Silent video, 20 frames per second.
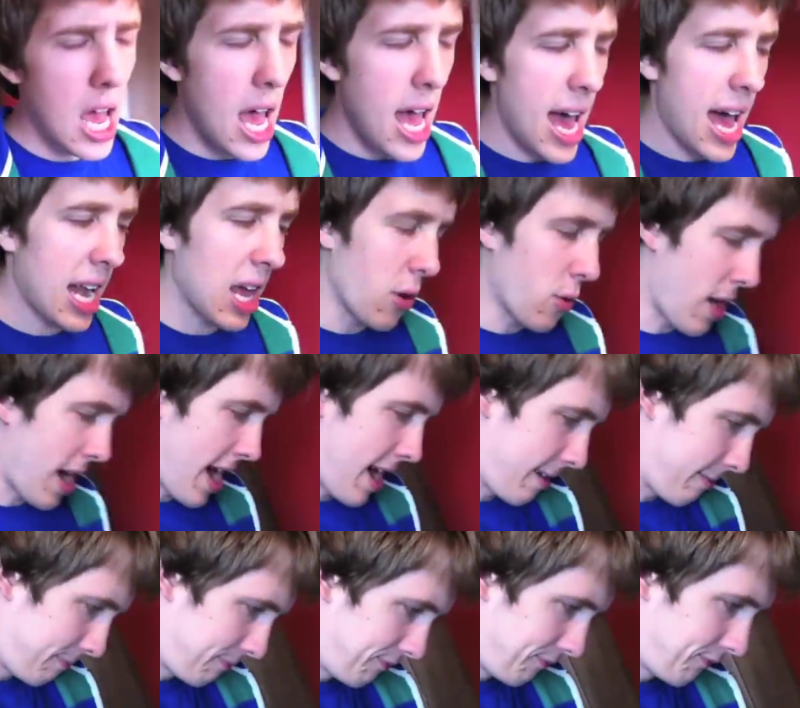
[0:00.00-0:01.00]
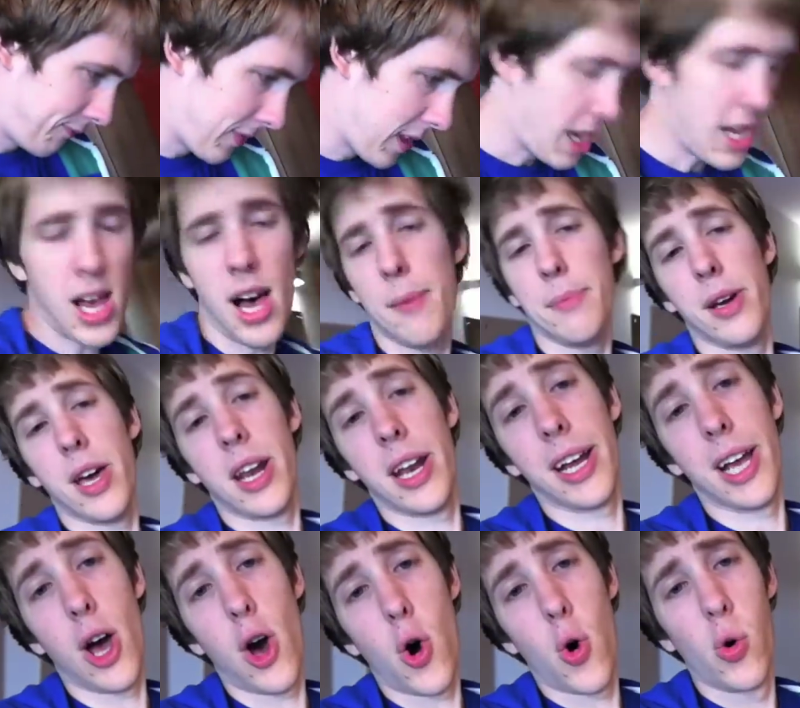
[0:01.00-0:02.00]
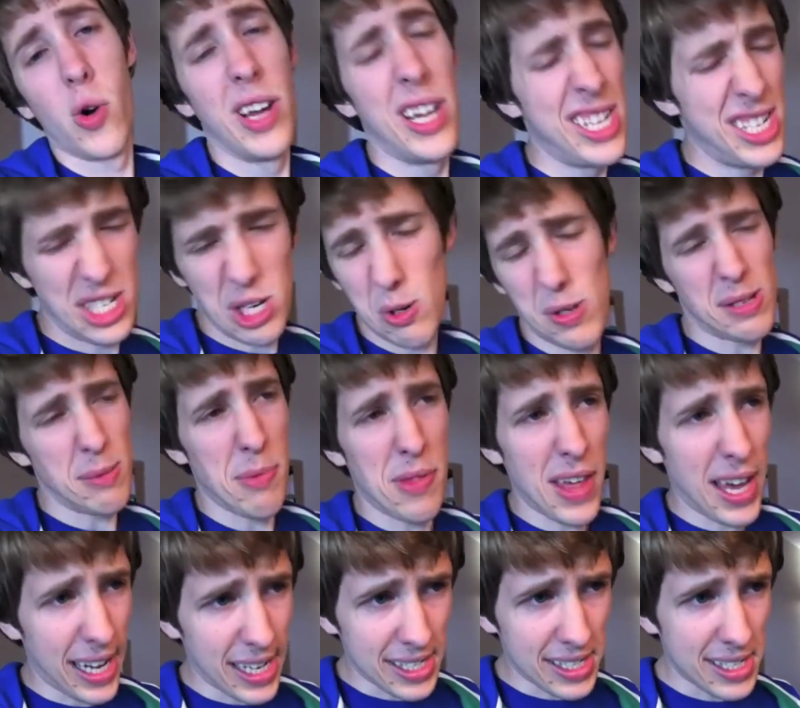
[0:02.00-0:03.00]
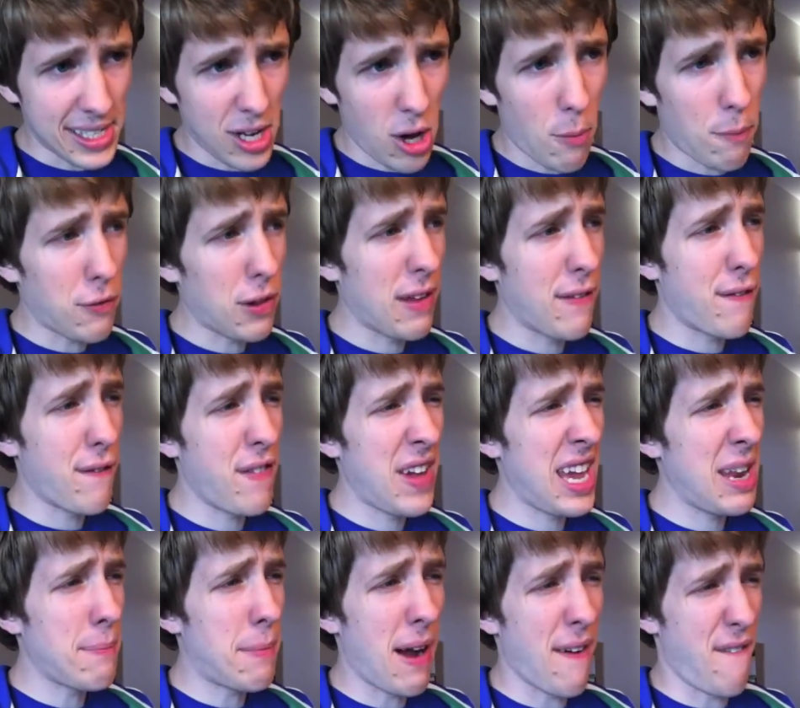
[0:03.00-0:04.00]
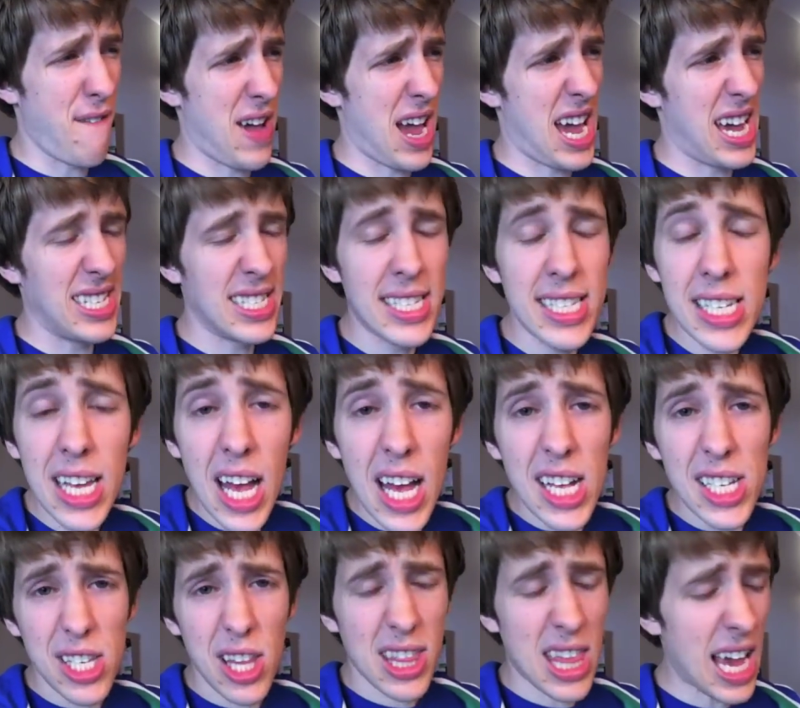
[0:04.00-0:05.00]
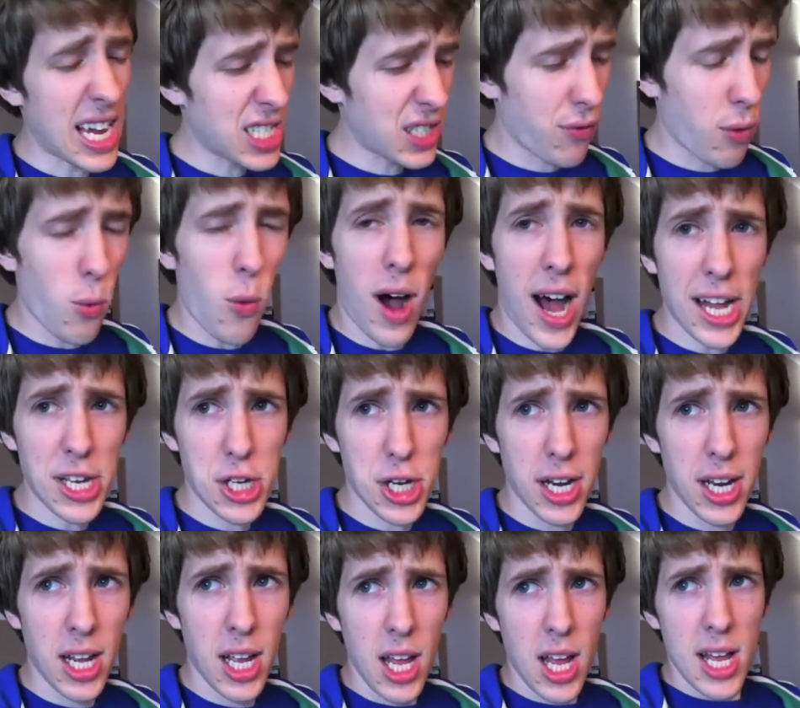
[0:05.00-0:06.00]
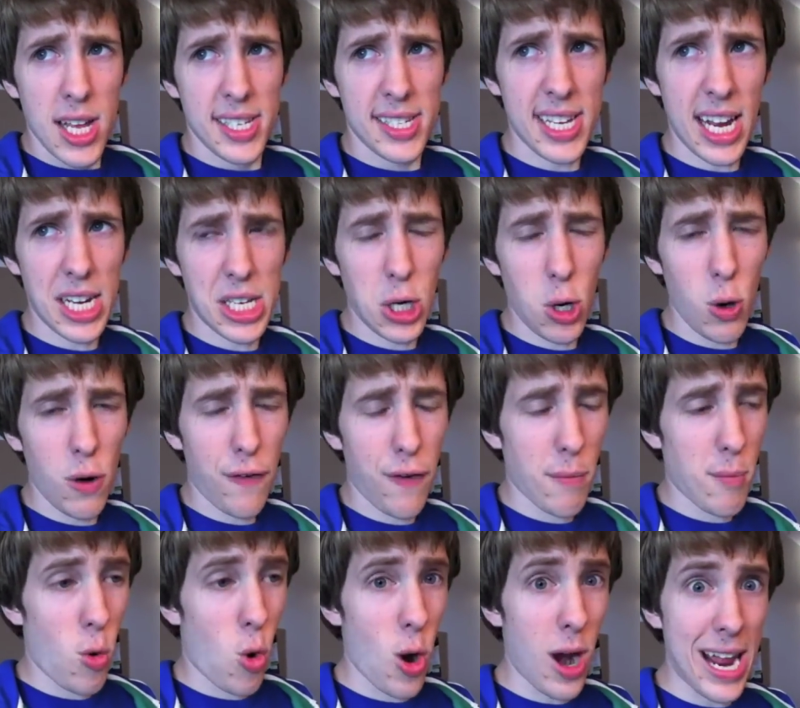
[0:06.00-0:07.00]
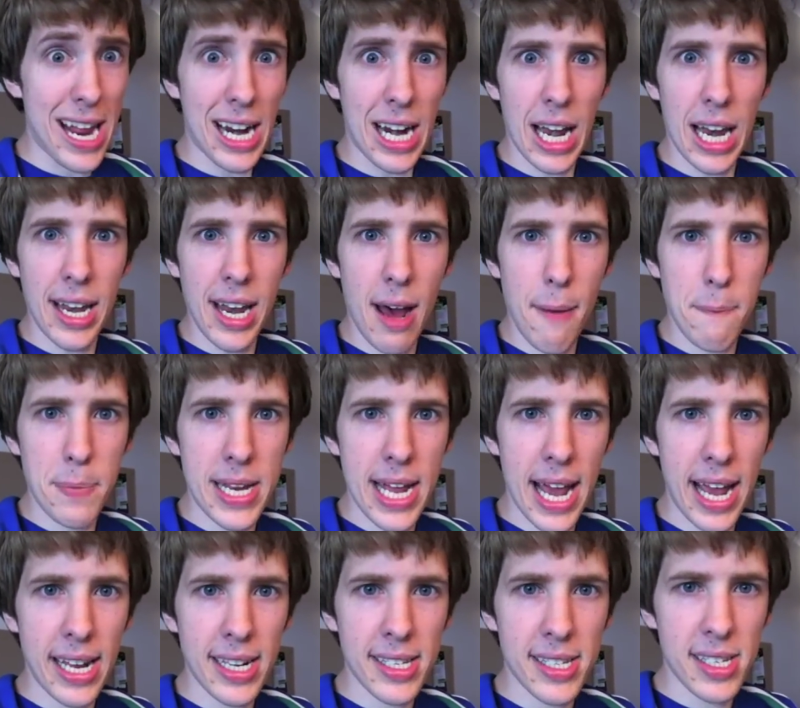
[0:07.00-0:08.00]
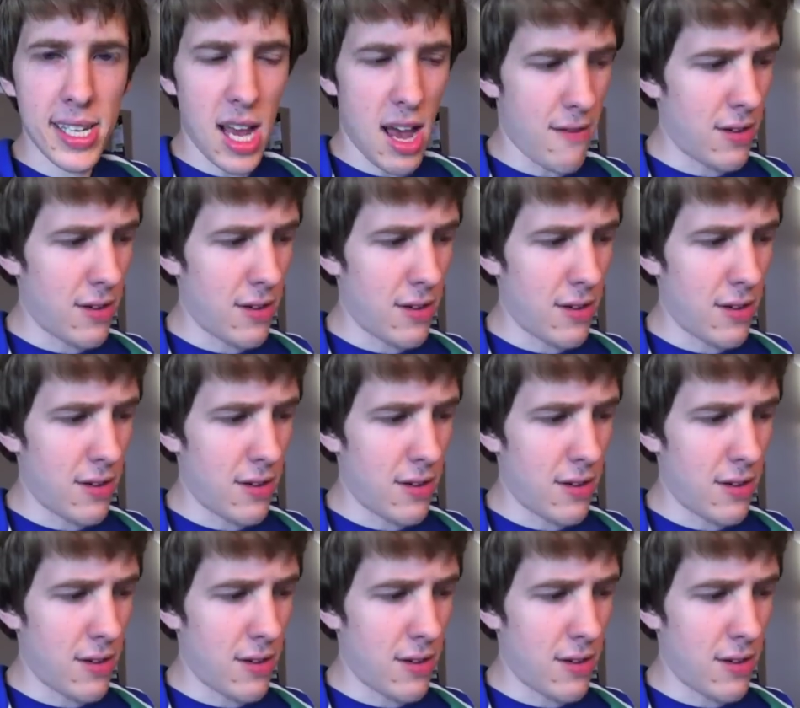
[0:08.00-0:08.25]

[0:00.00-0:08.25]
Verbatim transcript: Anyway, I'm going to go do some things, hopefully feed my face. So thanks for watching. Stay tuned for more England updates.